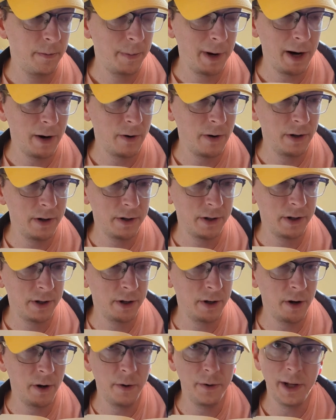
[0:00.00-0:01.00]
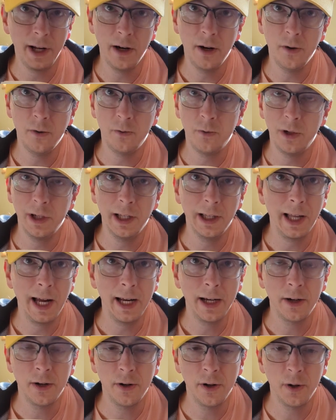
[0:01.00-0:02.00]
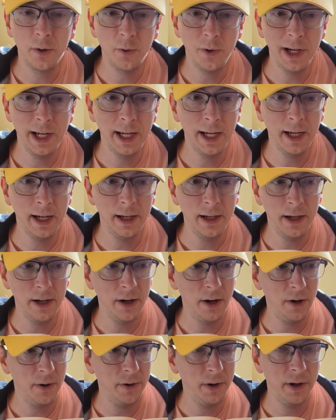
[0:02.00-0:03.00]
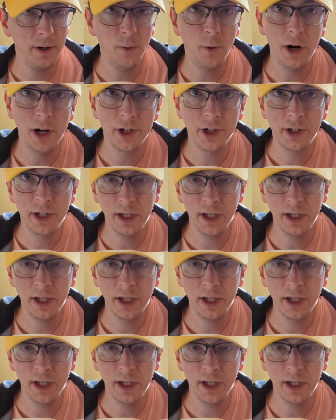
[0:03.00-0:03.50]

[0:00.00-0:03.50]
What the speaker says: parents, they don't really like her to read. They watch